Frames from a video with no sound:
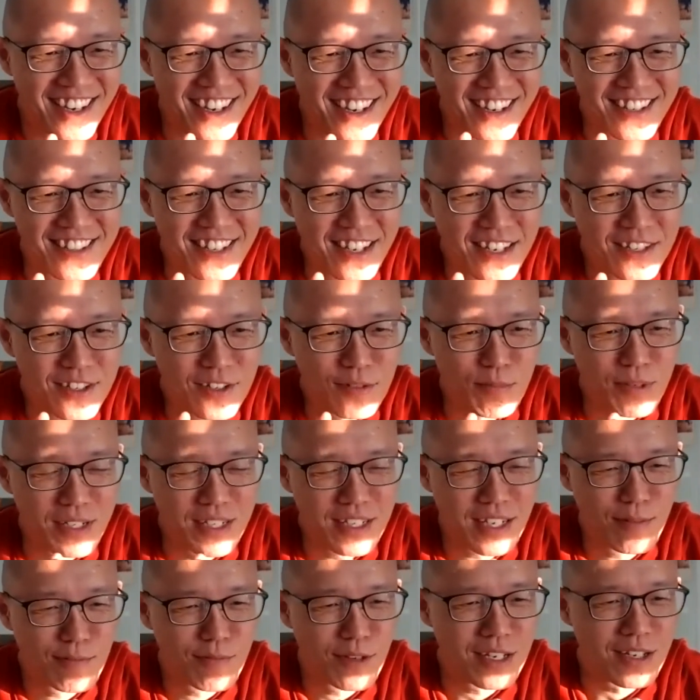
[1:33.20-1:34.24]
then you
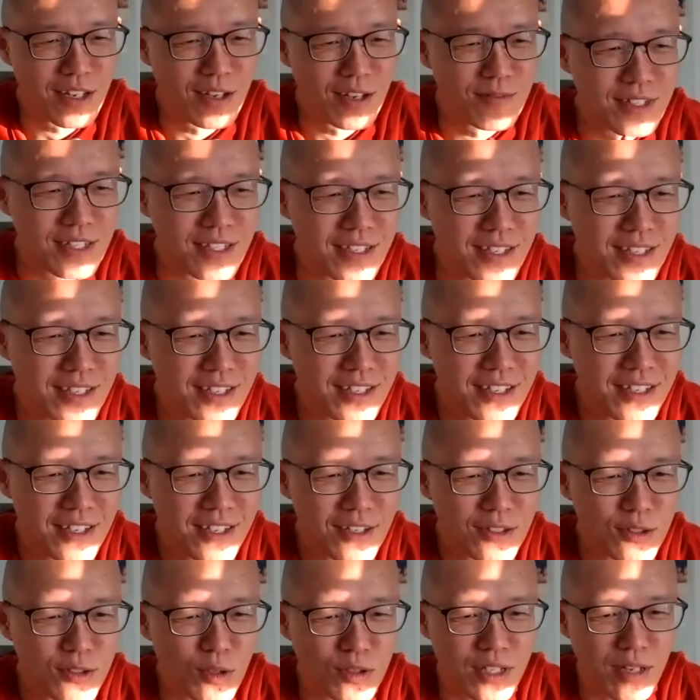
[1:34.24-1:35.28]
become one of the
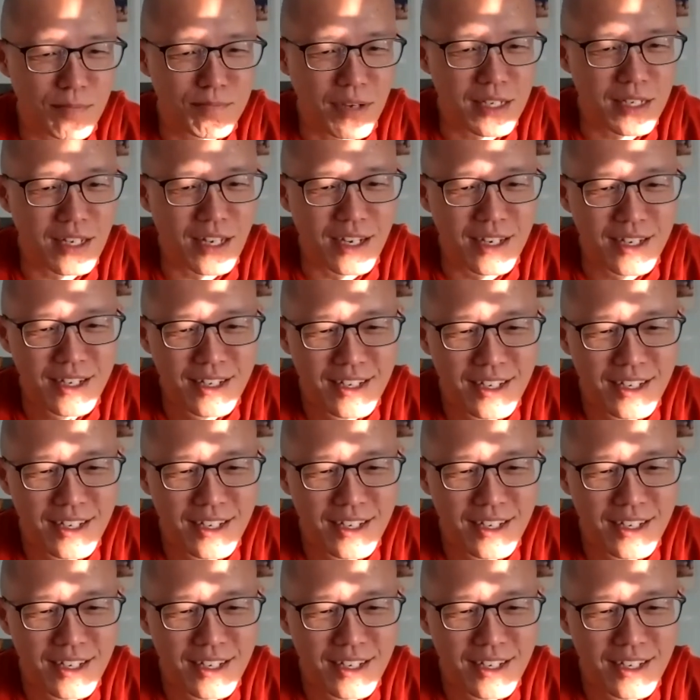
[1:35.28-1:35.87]
Sotapana.